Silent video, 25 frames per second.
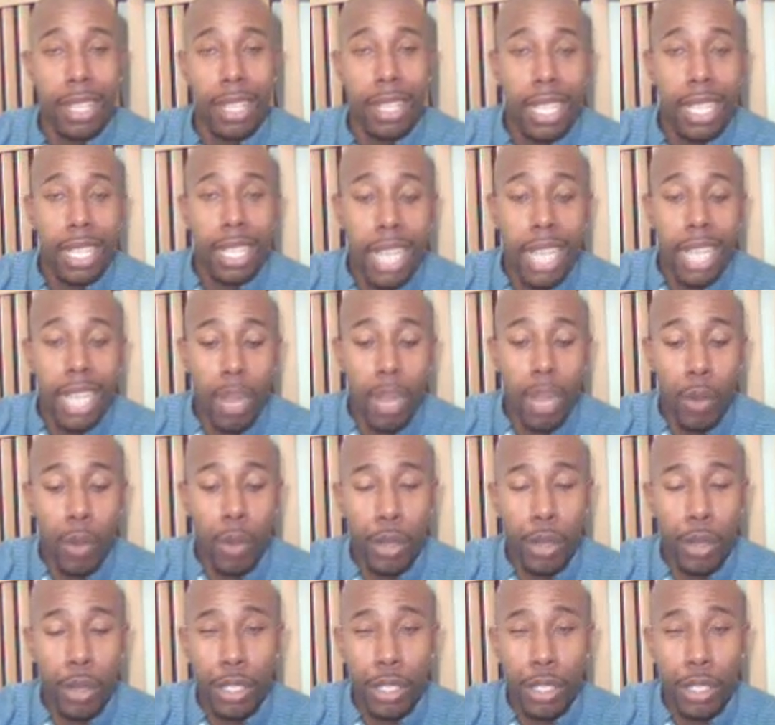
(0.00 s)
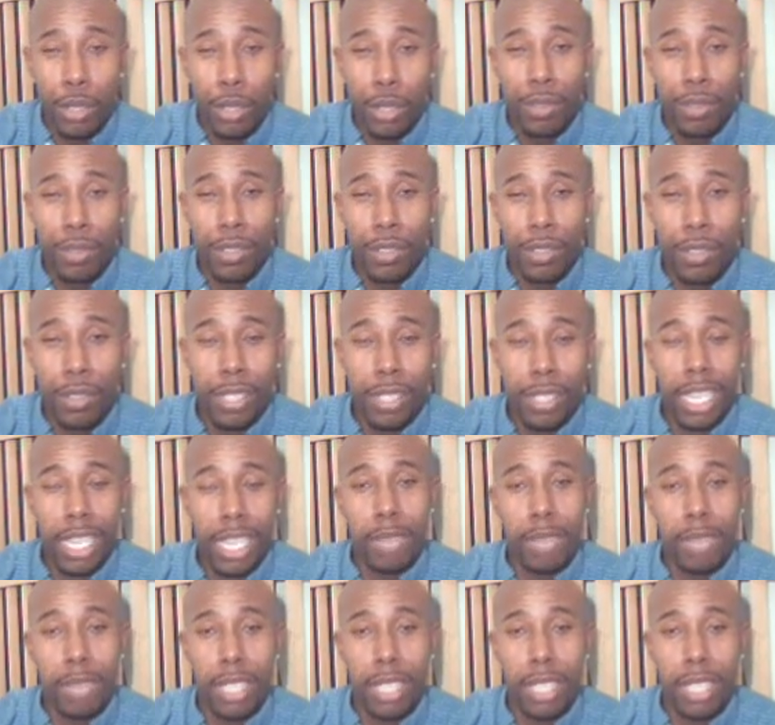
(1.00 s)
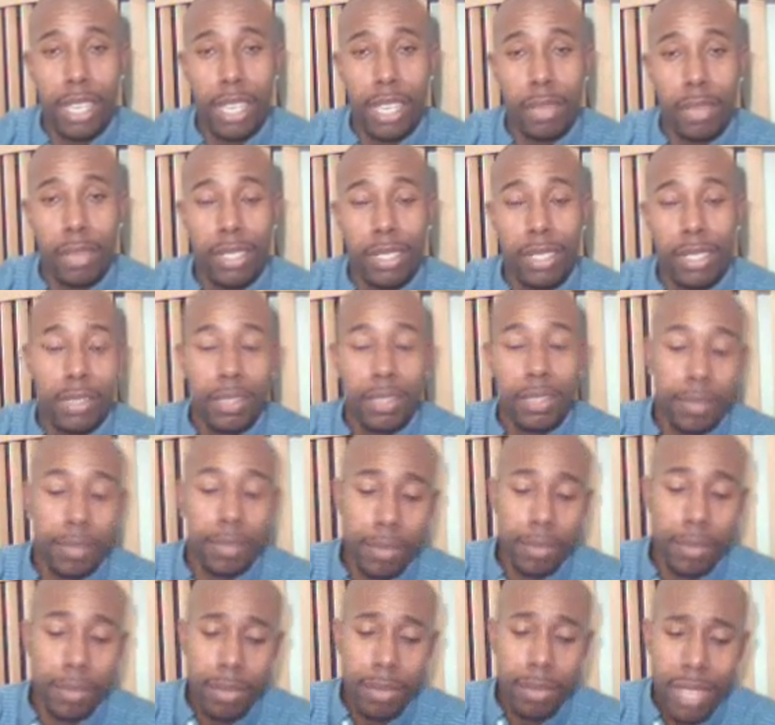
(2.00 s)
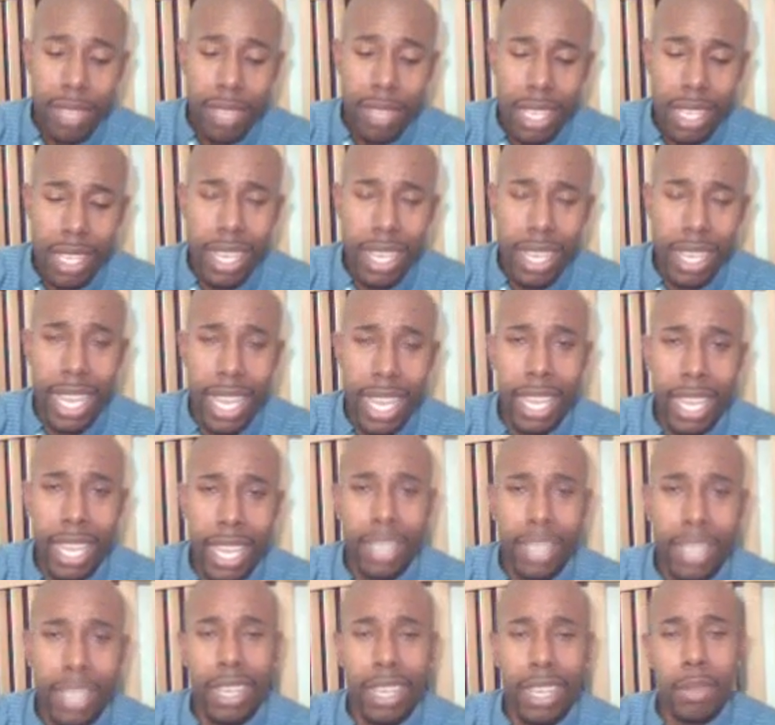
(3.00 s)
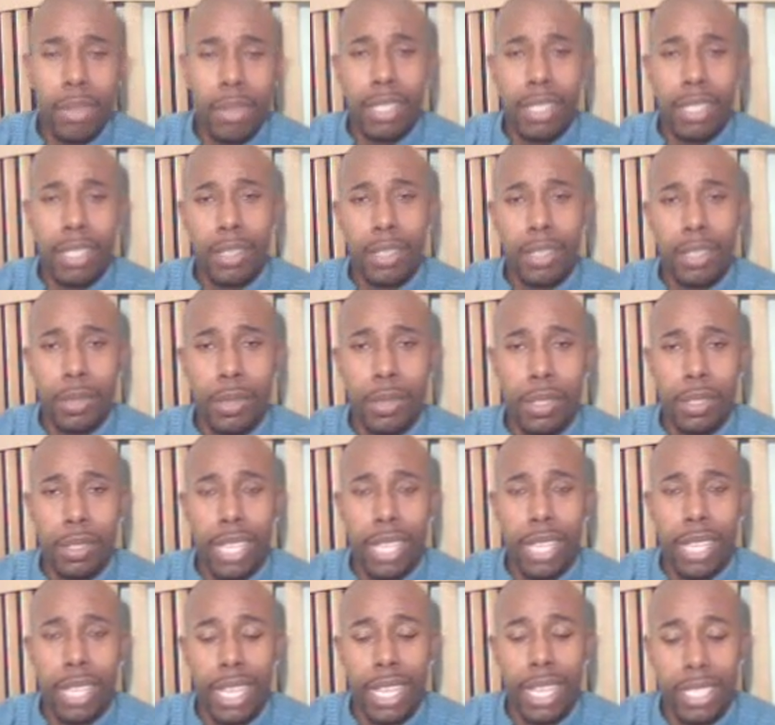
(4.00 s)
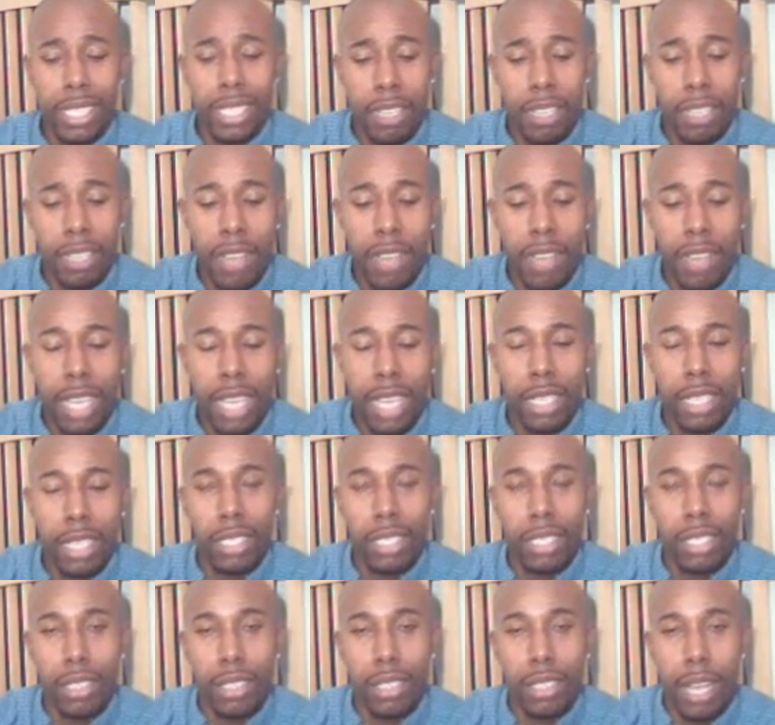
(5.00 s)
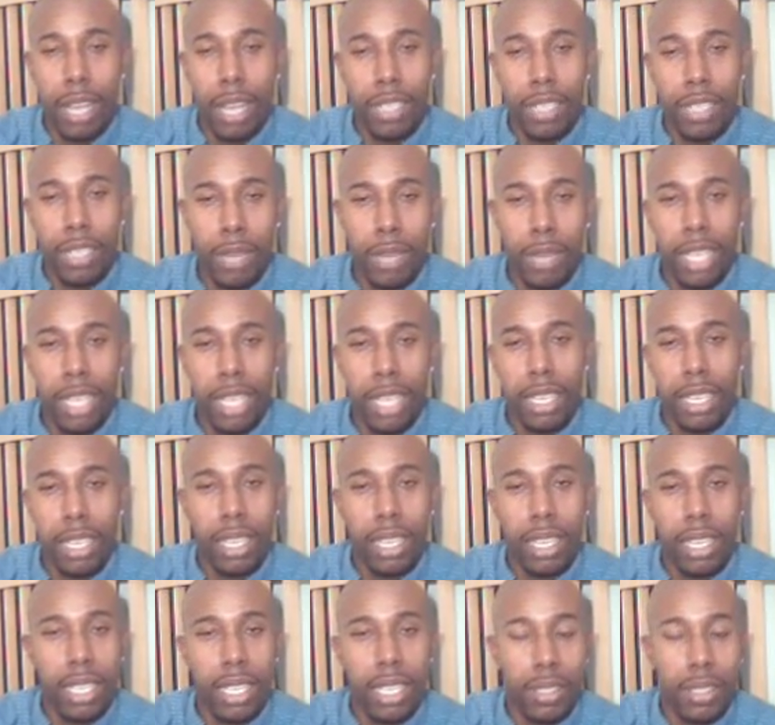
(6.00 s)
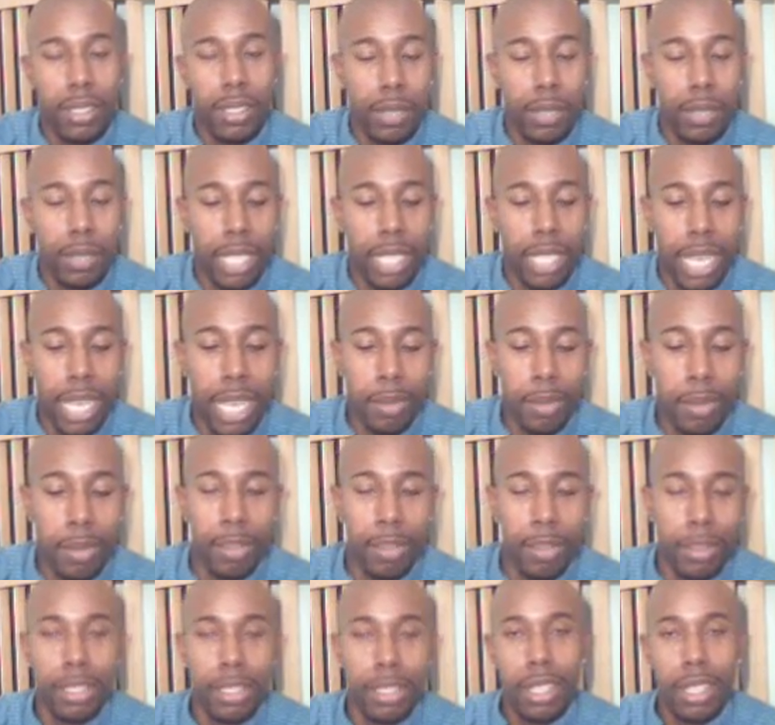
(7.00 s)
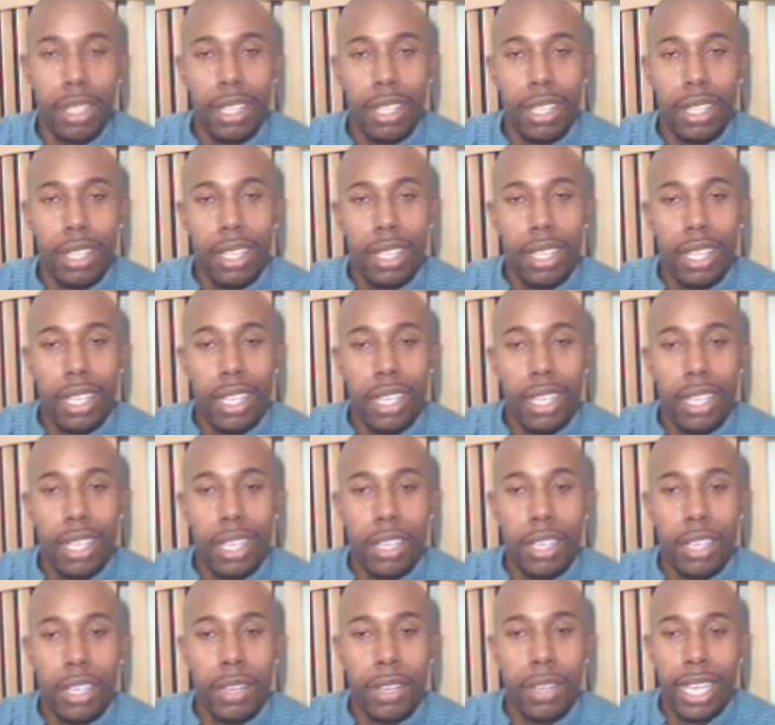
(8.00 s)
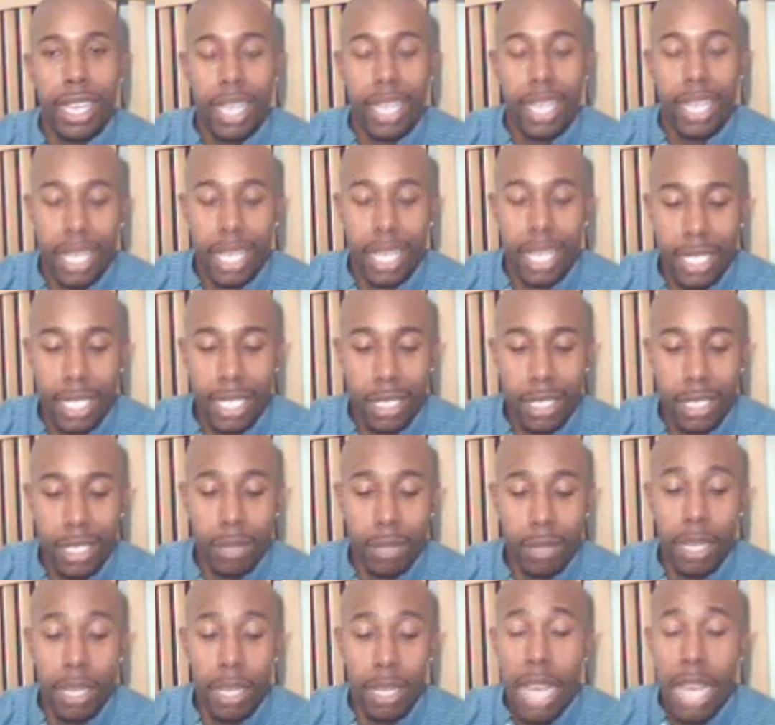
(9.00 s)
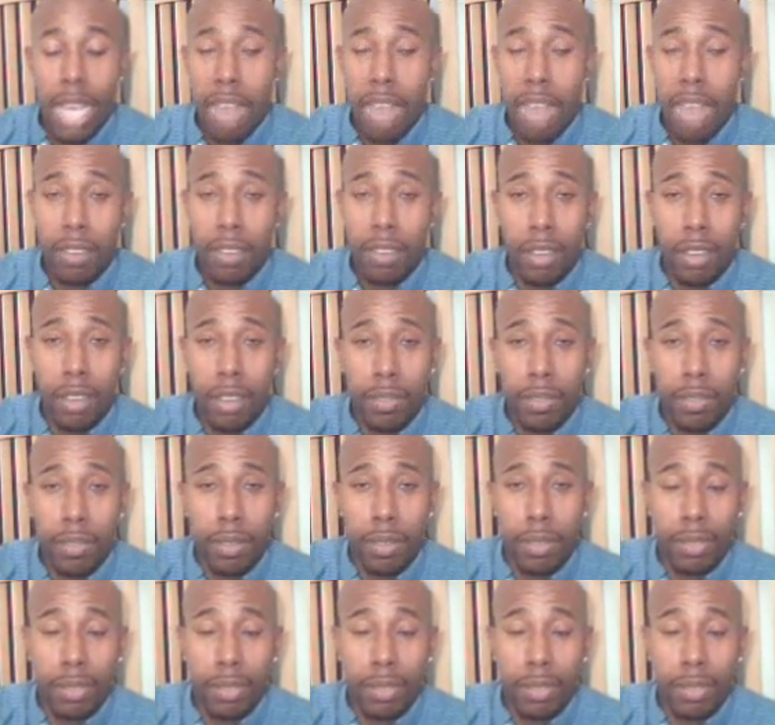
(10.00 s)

I work 2 full-time jobs, and I'm in school. And I said if I can graduate in school in April, and I tell them I've gone from